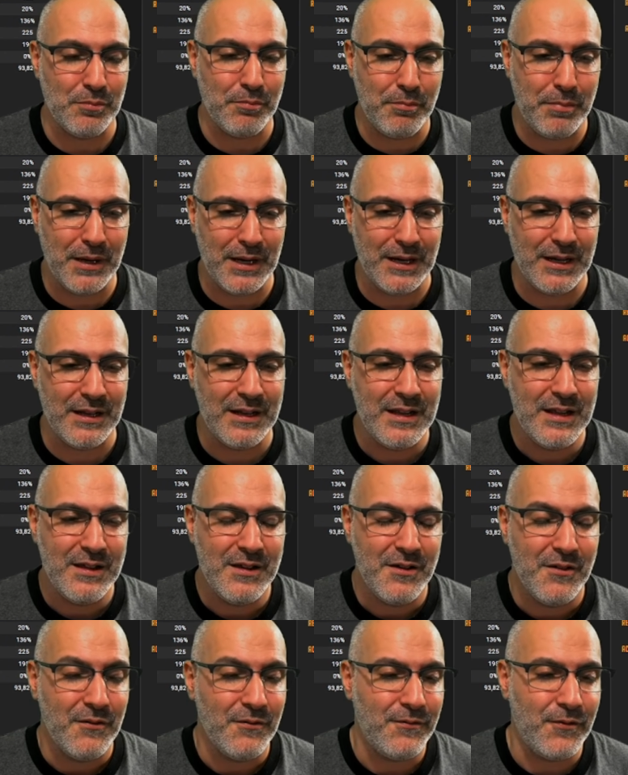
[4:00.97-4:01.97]
But
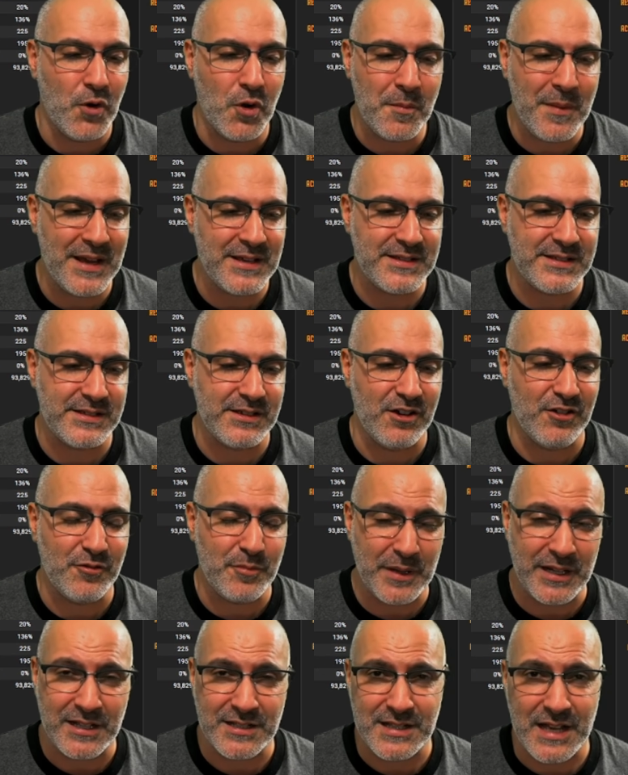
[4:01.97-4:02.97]
for myself,
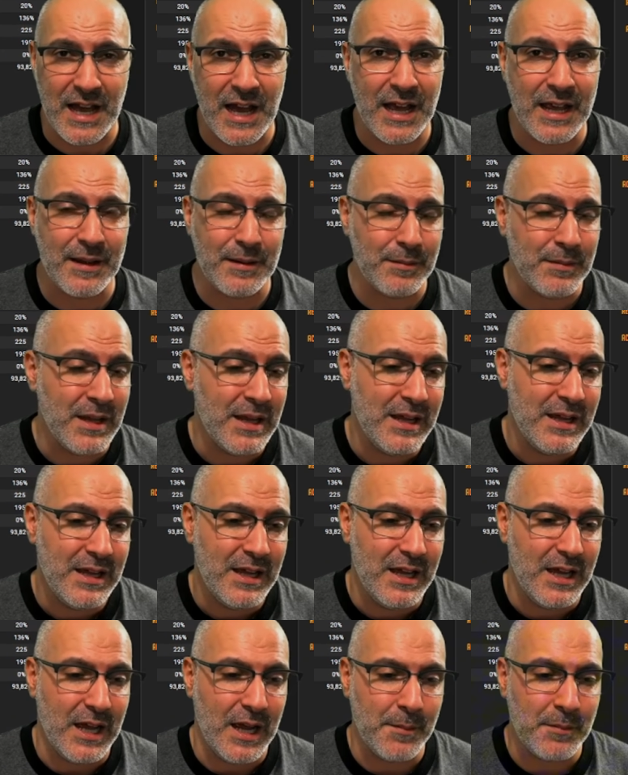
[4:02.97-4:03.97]
because I
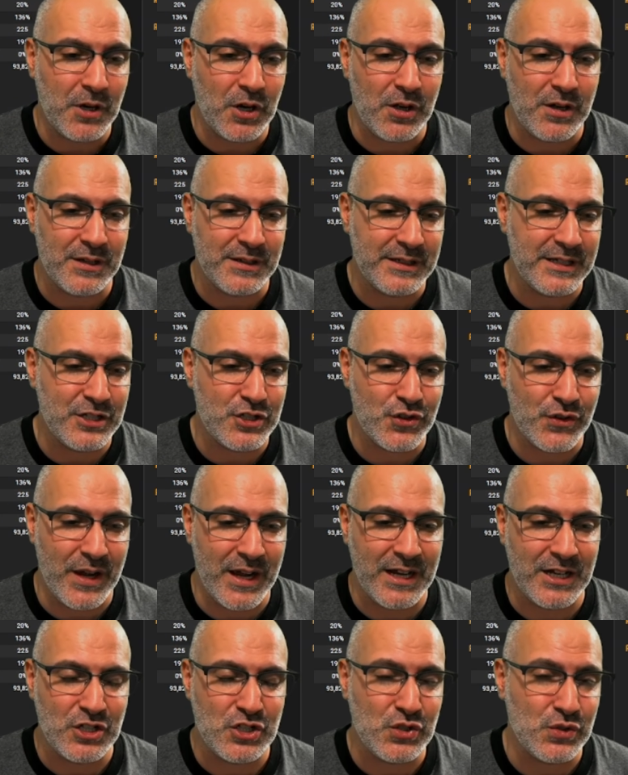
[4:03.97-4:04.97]
am currently
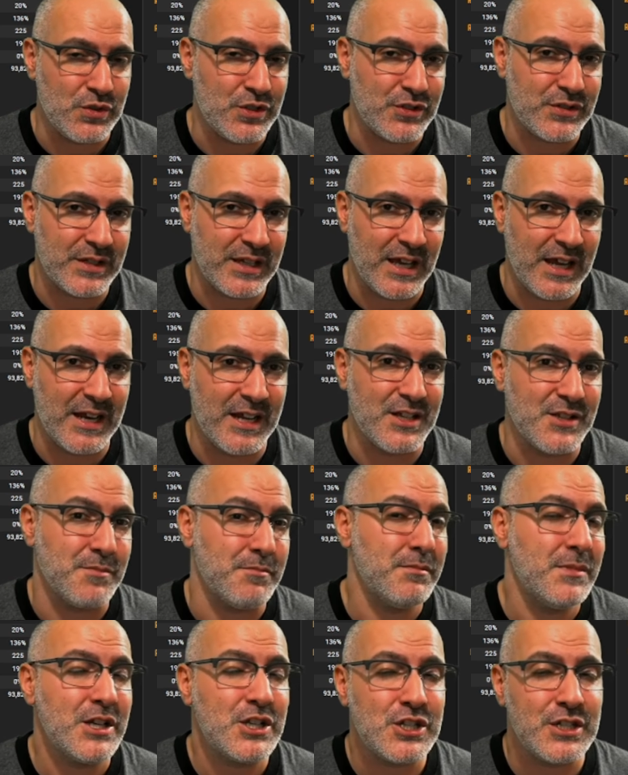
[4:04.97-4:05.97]
trying to just get as
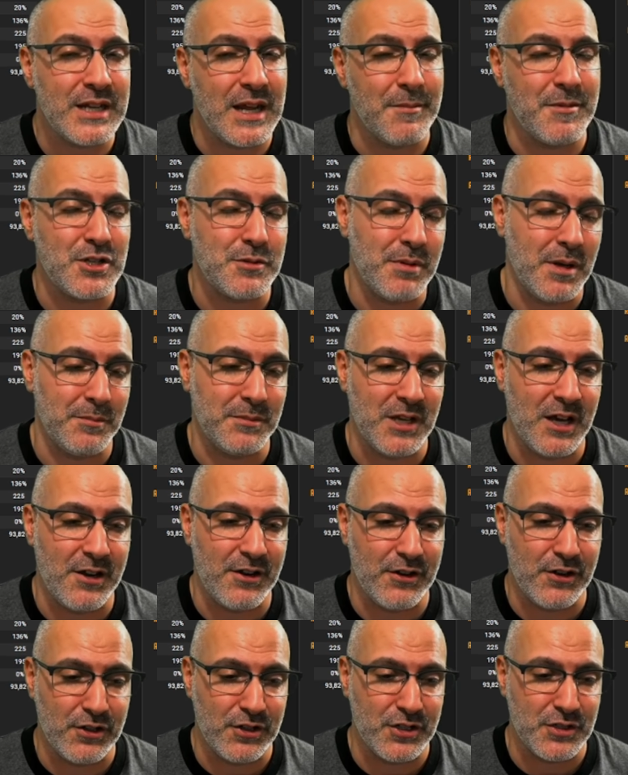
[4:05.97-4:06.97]
much damage pumped out
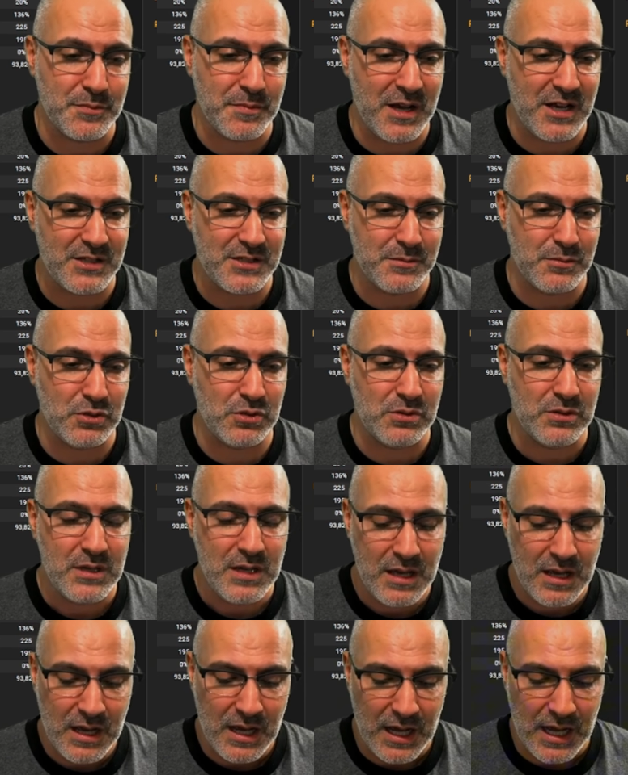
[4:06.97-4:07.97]
on her as possible,
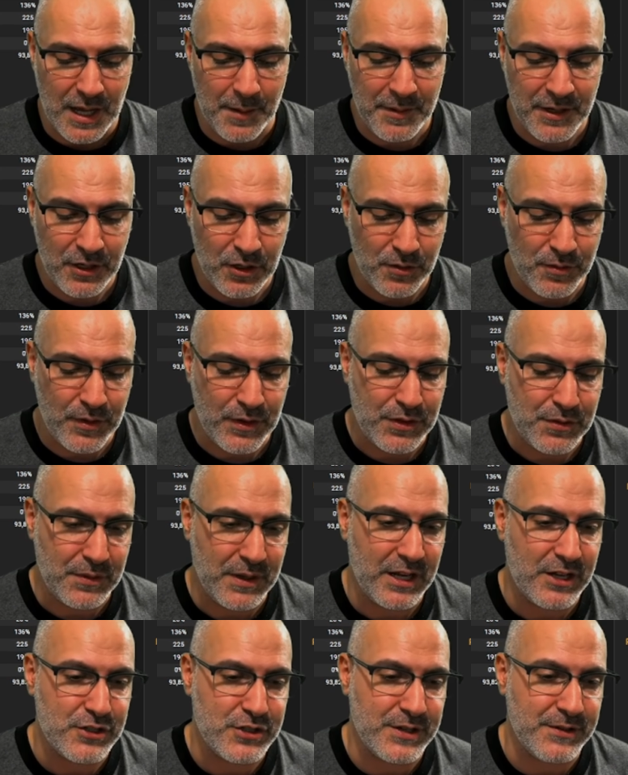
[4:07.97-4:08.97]
I'm going to go for three
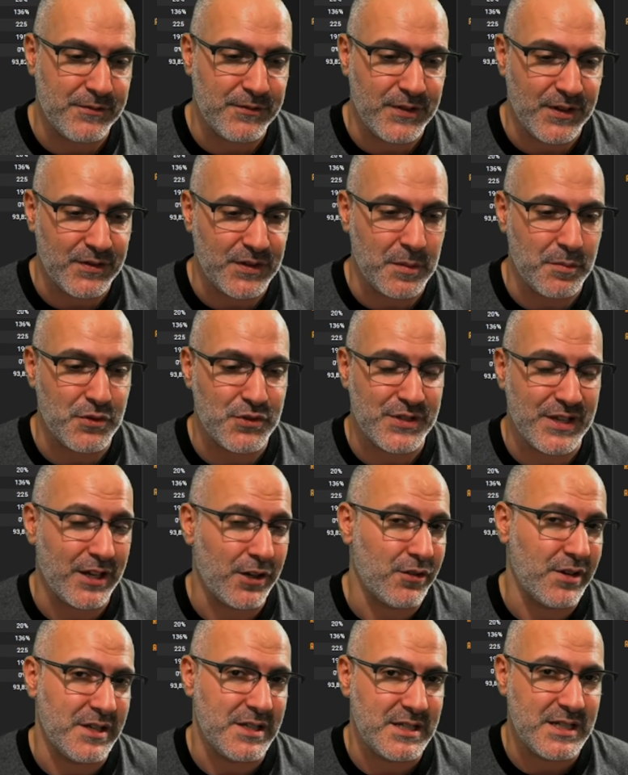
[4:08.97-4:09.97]
hundred fifty percent
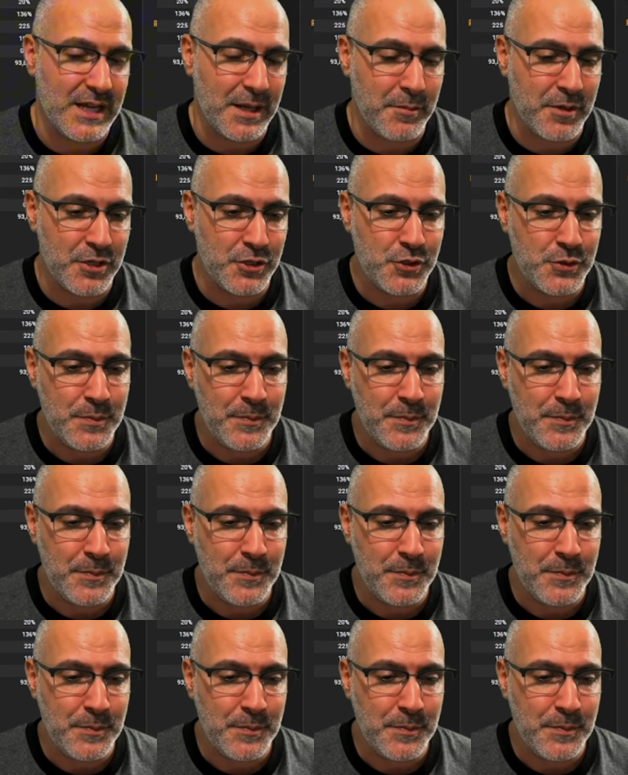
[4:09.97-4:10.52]
crit damage,